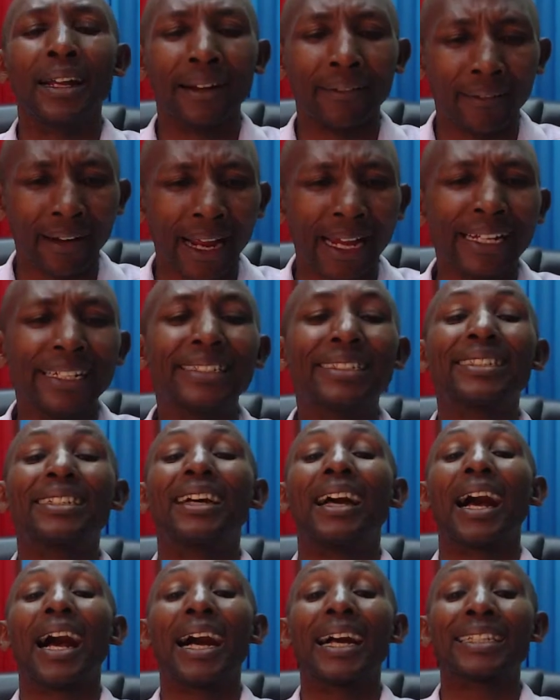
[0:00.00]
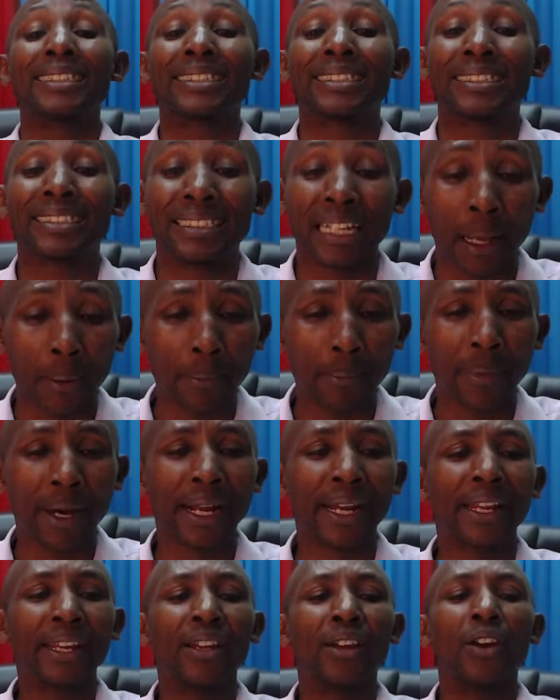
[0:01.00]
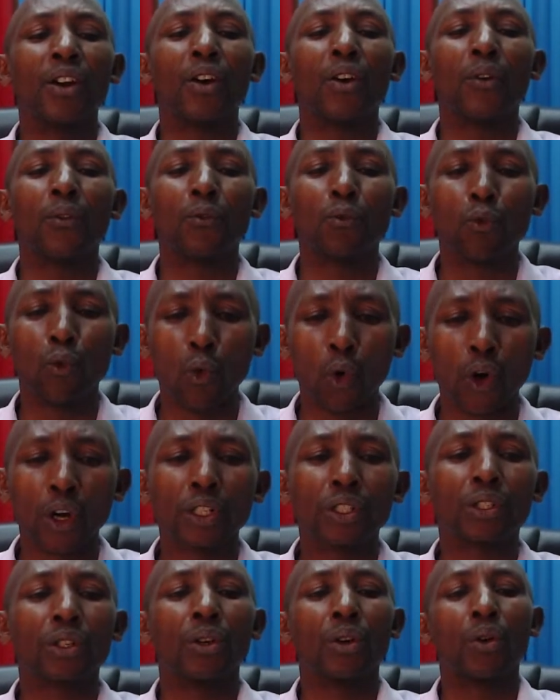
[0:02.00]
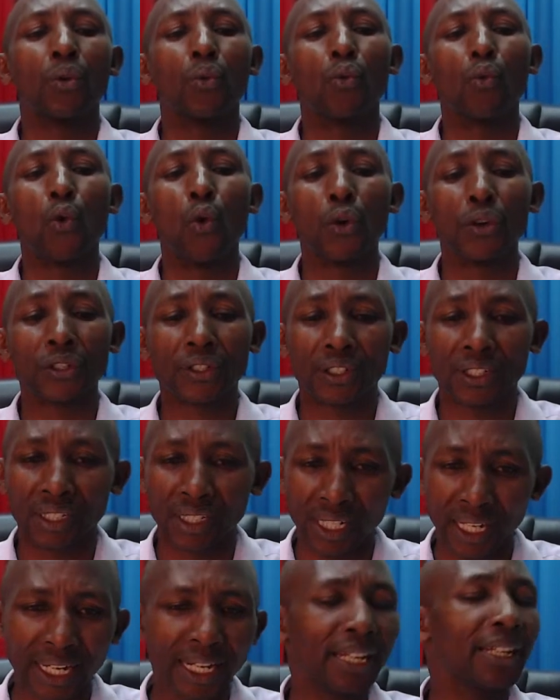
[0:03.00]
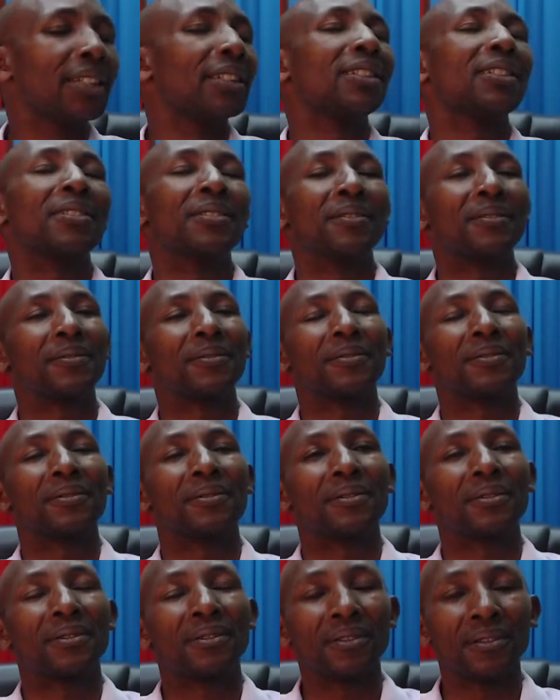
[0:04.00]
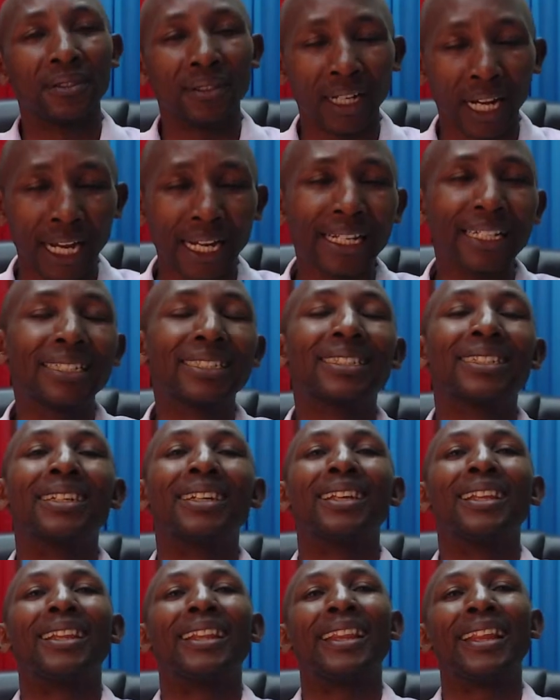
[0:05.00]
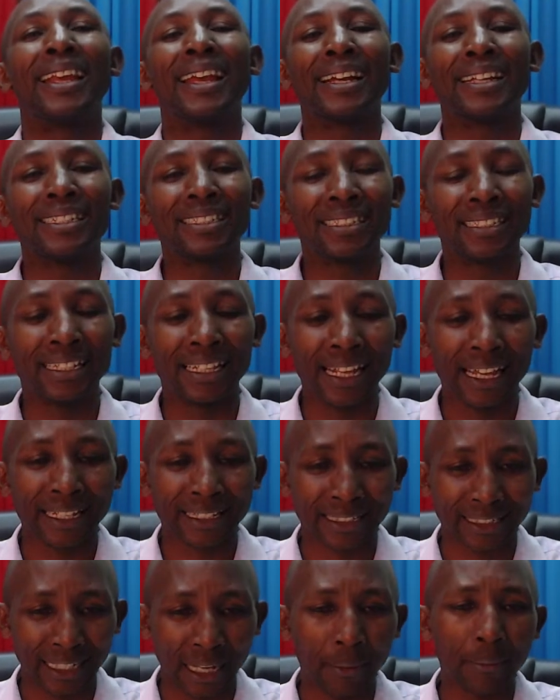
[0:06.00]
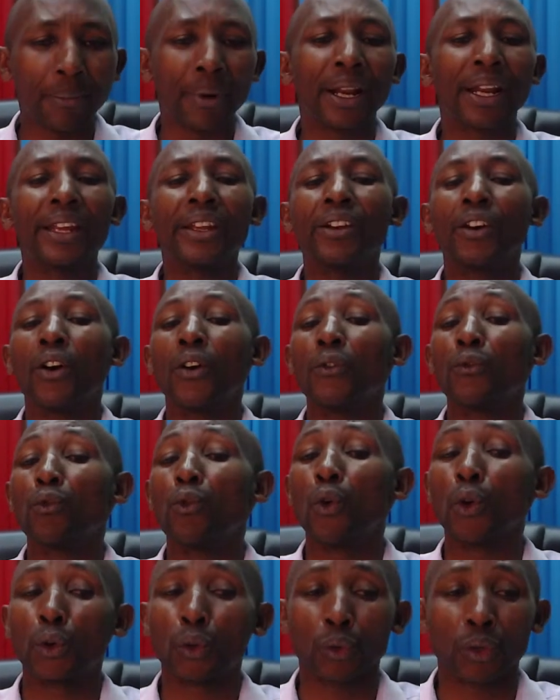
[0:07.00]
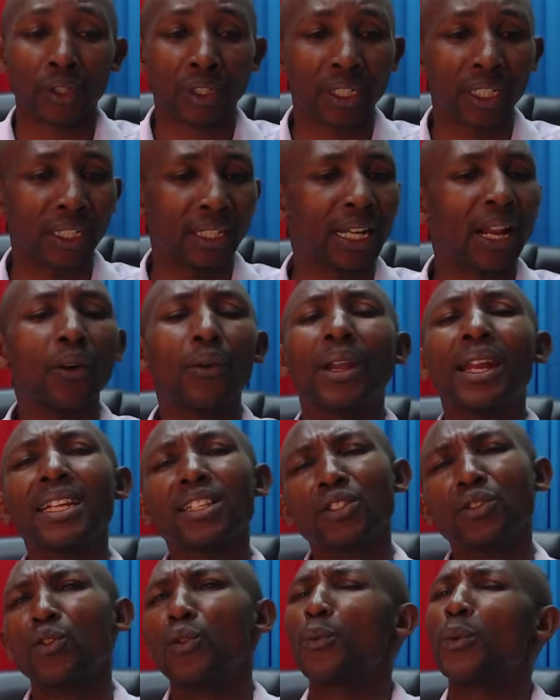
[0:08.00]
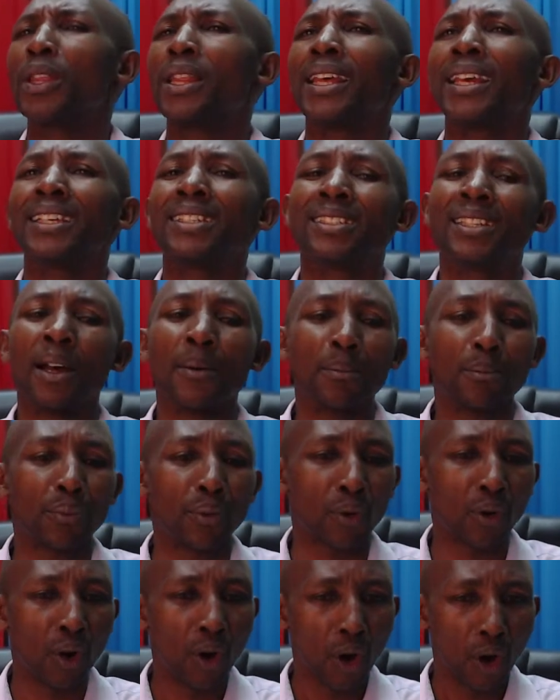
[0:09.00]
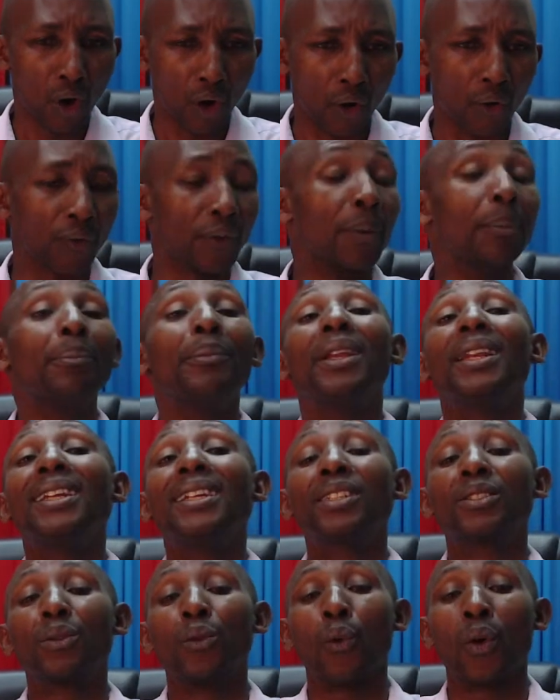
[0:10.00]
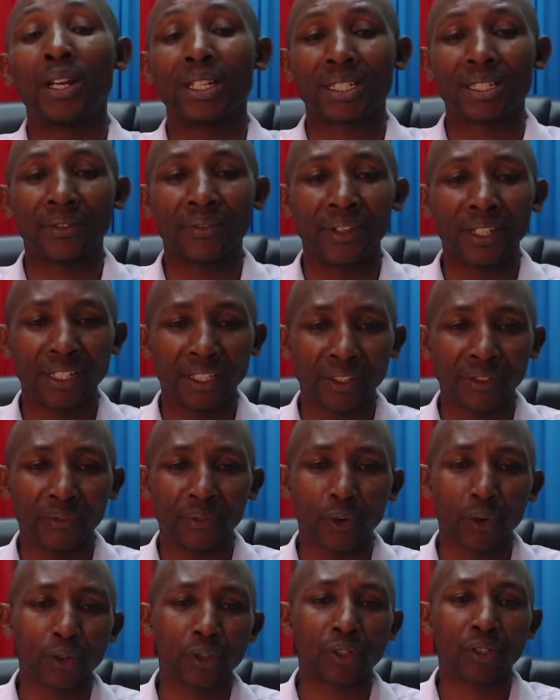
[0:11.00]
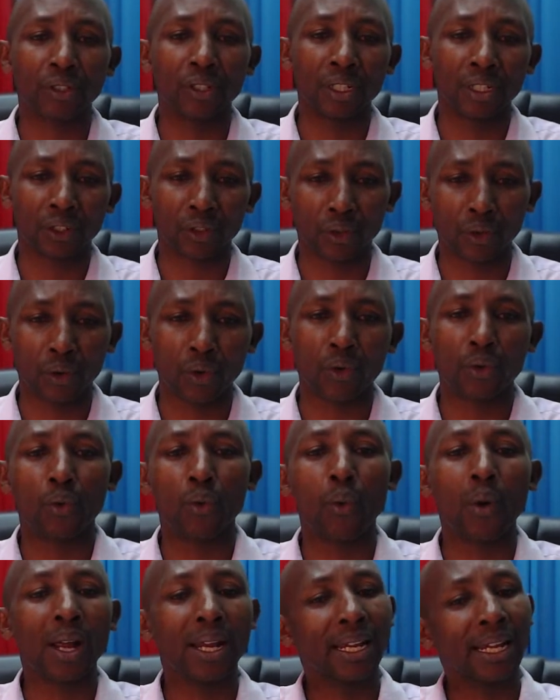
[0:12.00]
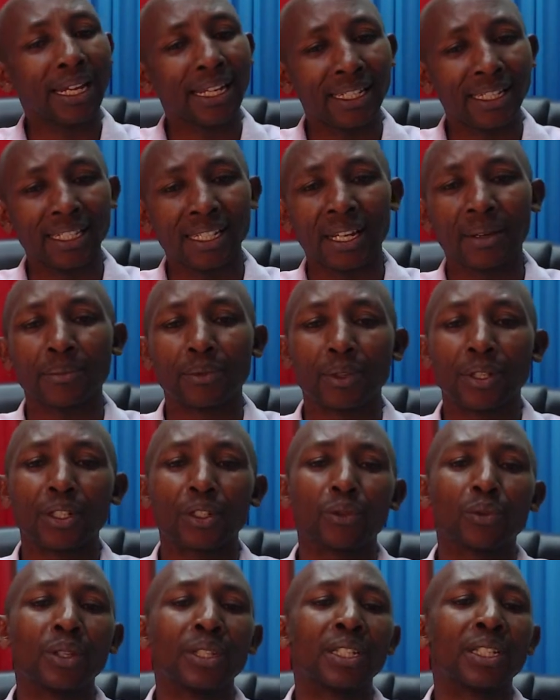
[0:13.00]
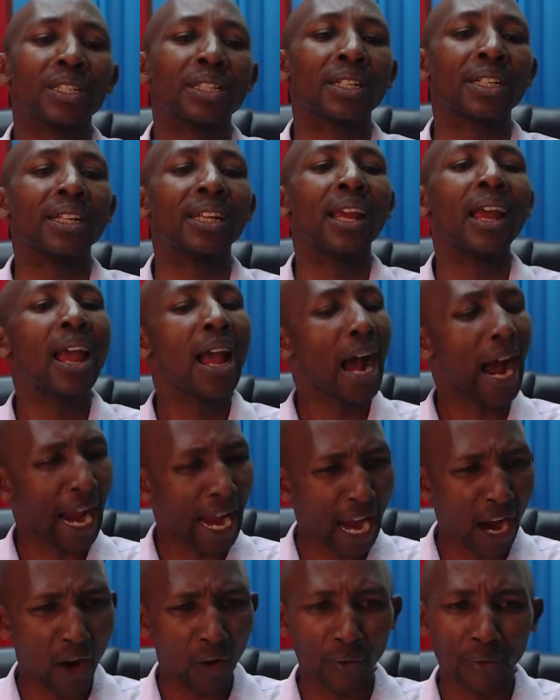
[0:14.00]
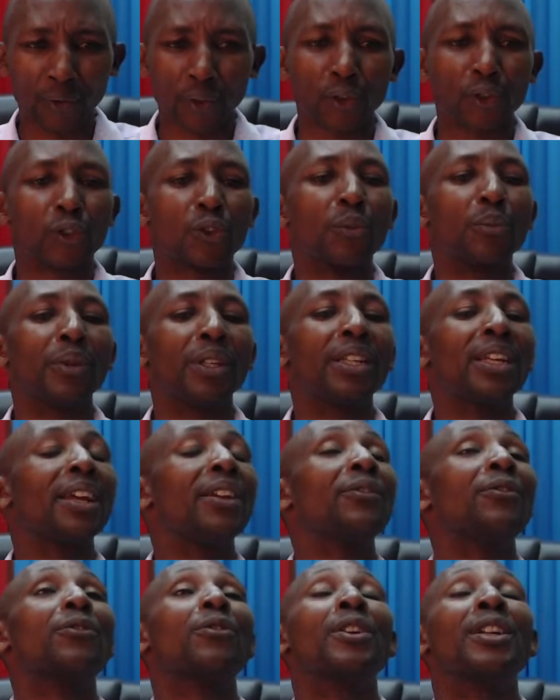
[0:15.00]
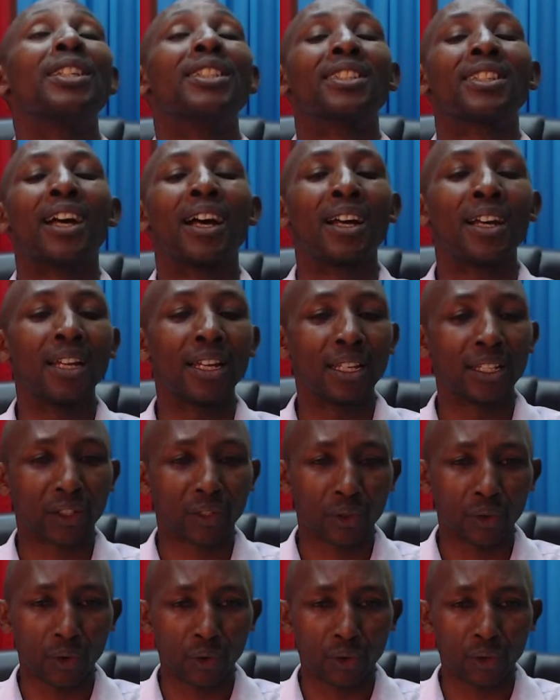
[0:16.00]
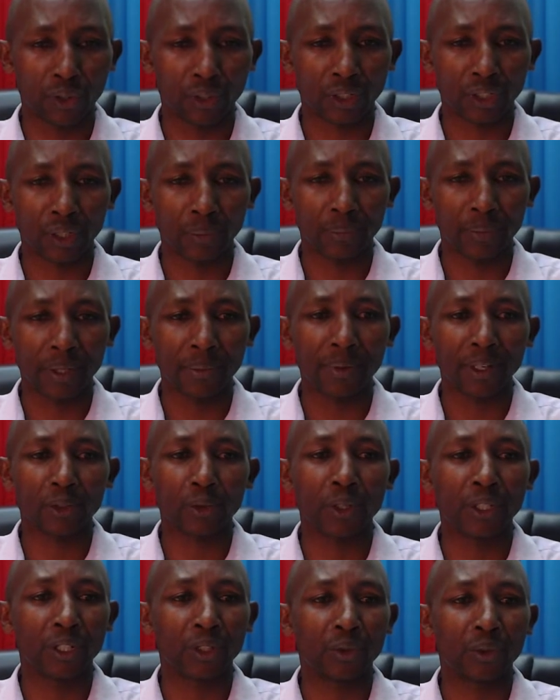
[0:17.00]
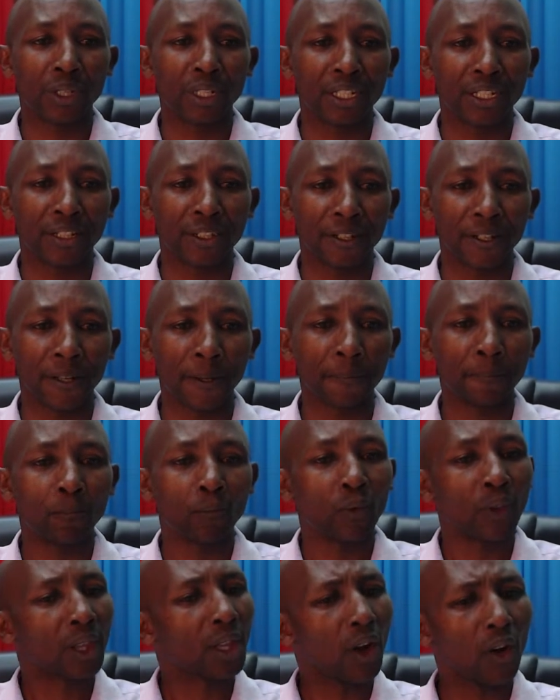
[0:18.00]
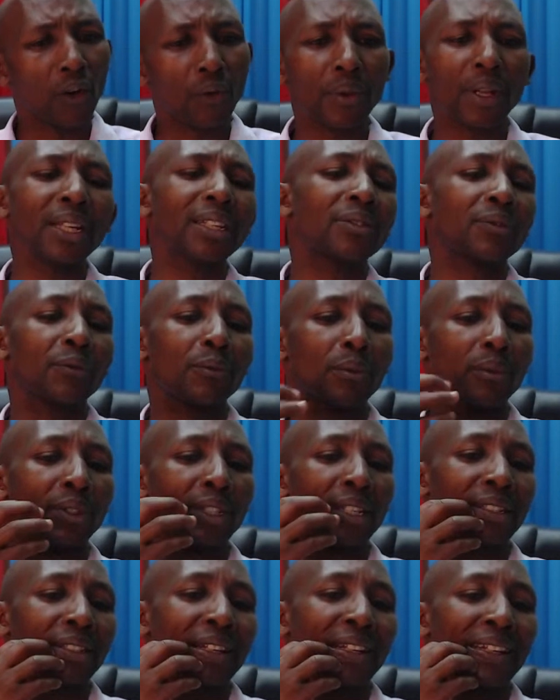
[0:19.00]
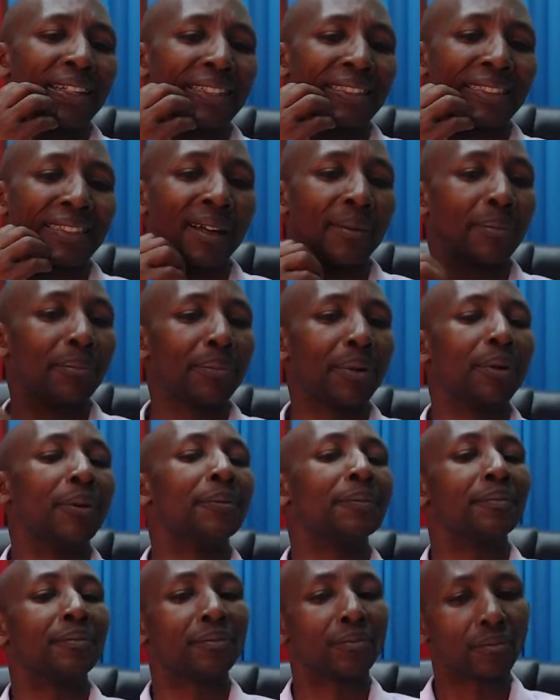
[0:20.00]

write a summary of what was said. Write the summary of what was said. Now let's go with the example of the minute 174 / AGM 2023, hire of social media influencer / September 2023. Now this is just an example.